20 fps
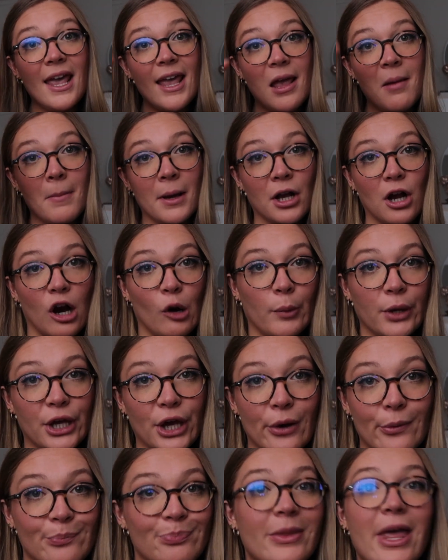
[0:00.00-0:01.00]
in my cart we go.
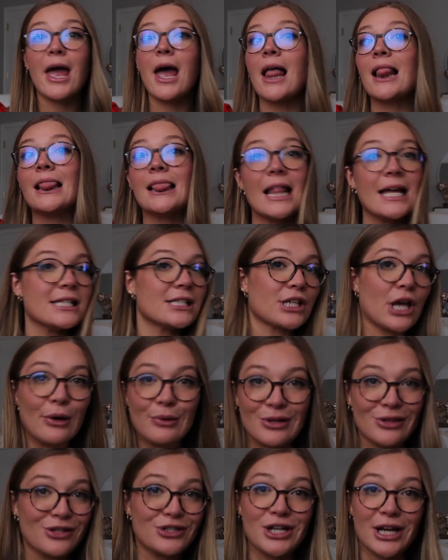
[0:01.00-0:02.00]
Let's go
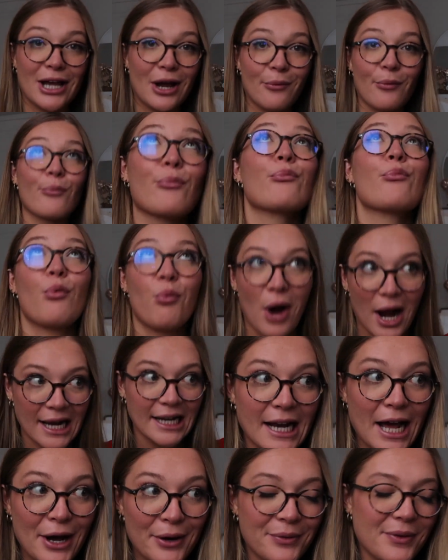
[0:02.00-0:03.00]
to the checkout
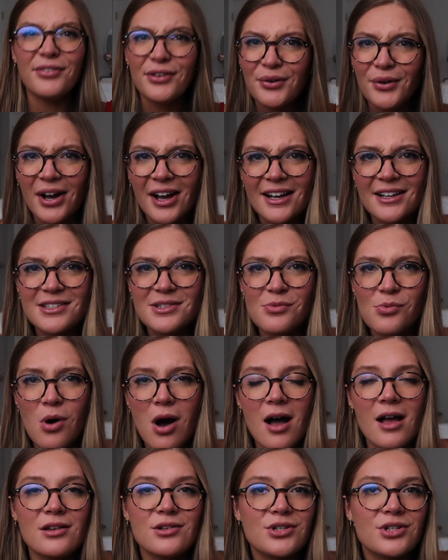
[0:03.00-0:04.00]
right now. If you guys
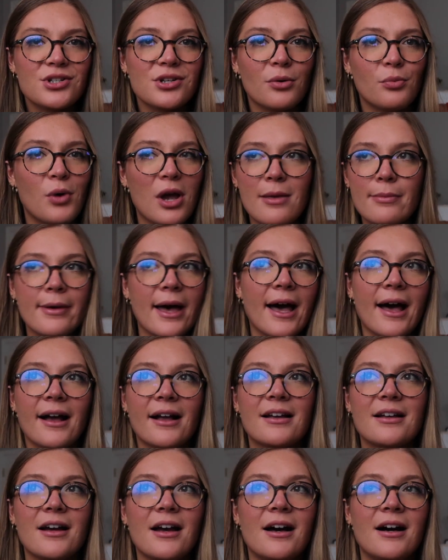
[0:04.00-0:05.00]
watched way
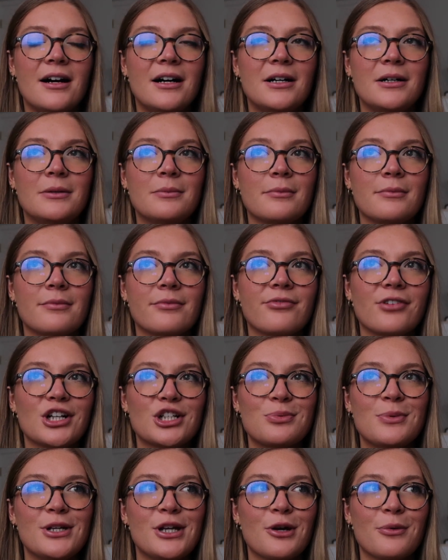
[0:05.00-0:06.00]
back
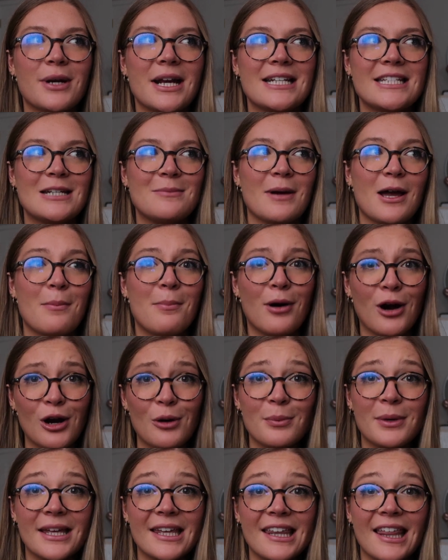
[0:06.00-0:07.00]
freshman year when I did my
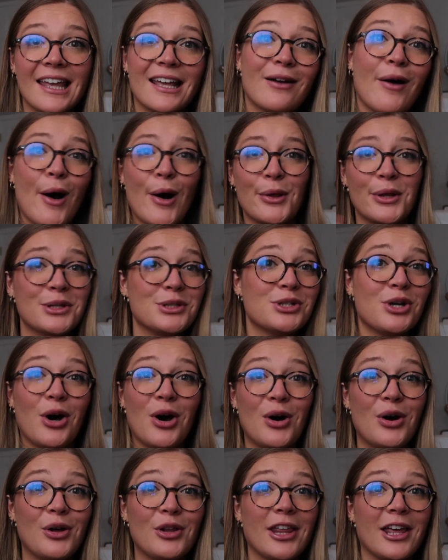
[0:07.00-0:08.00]
apartment like college
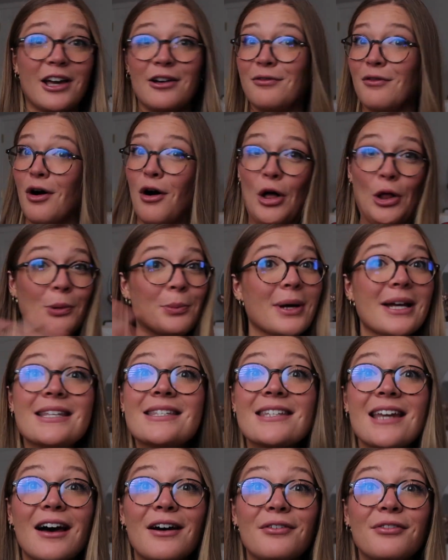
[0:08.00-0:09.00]
haul like of all my
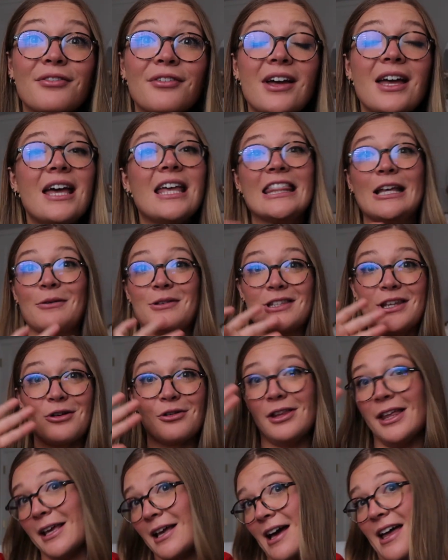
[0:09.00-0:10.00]
stuff that was
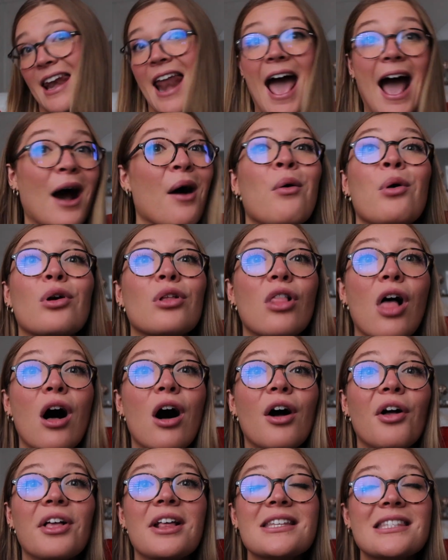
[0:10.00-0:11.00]
literally like an hour
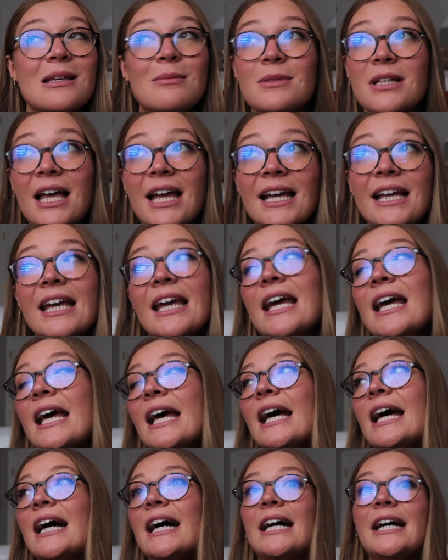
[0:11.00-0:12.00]
long, it seemed like,
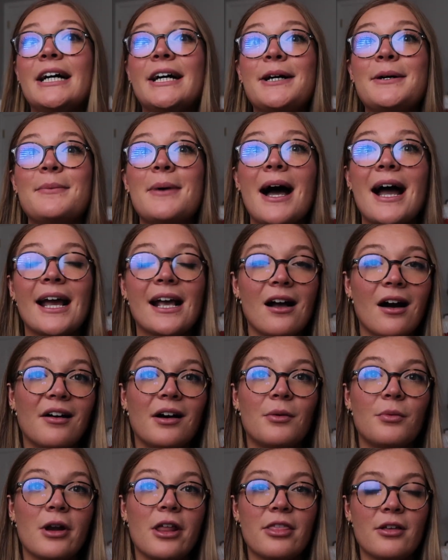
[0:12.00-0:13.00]
I
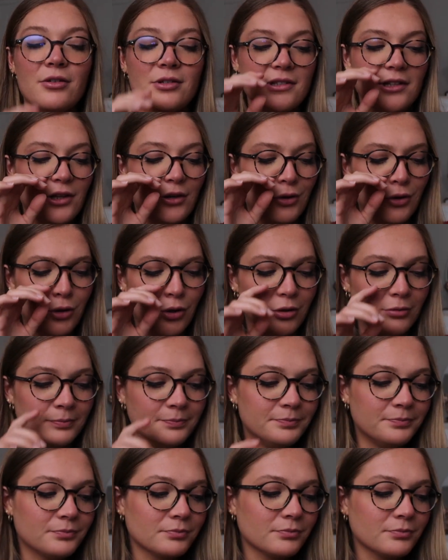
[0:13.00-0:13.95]
got one of those little